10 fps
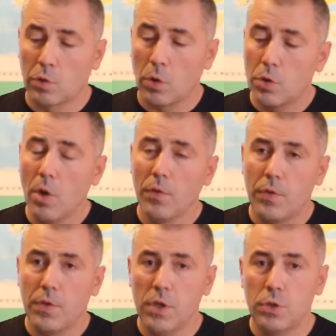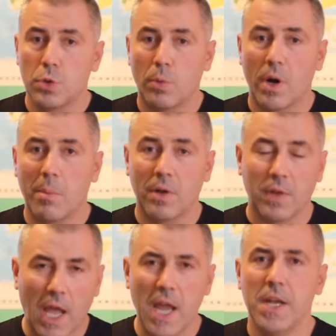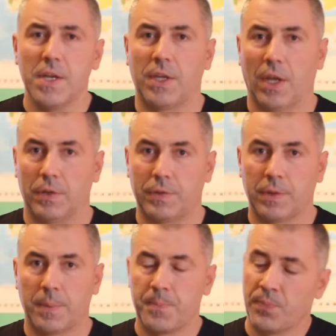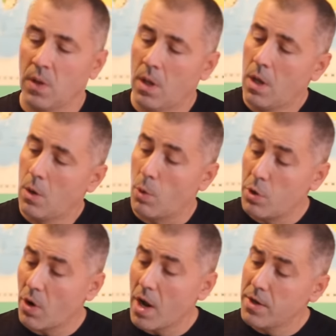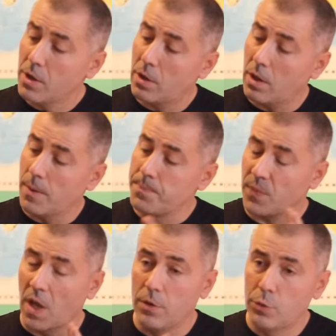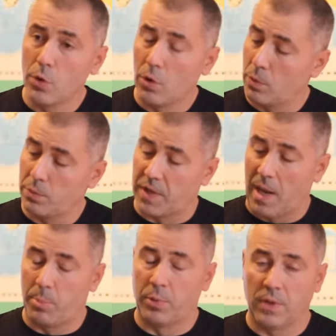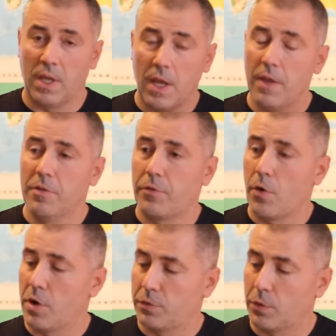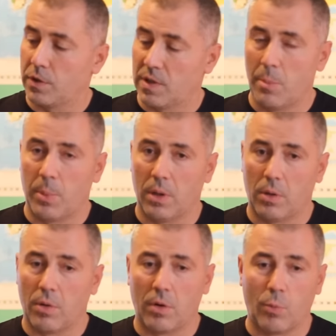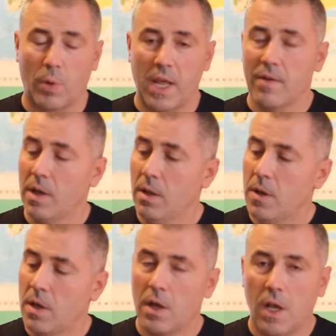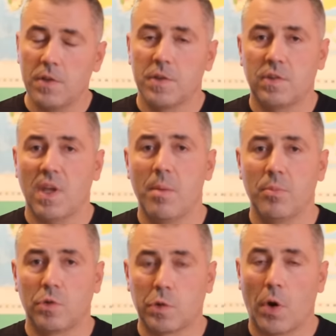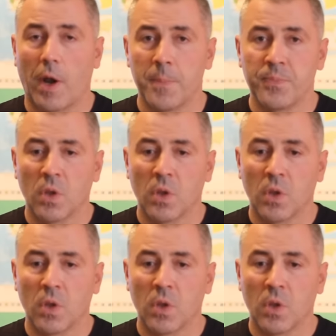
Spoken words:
So you don't need to worry about anything else. When you're riding enduro type, in the forest, for example, or whatever, it's the same story.